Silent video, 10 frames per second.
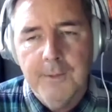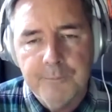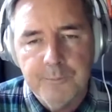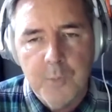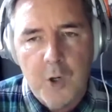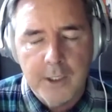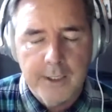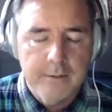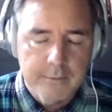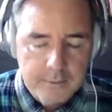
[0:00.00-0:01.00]
Market,
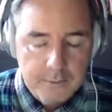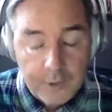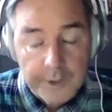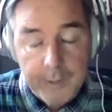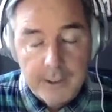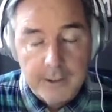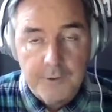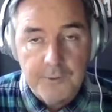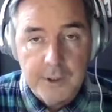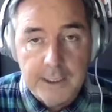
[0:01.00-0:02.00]
North America,
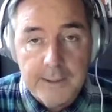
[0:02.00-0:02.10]
really.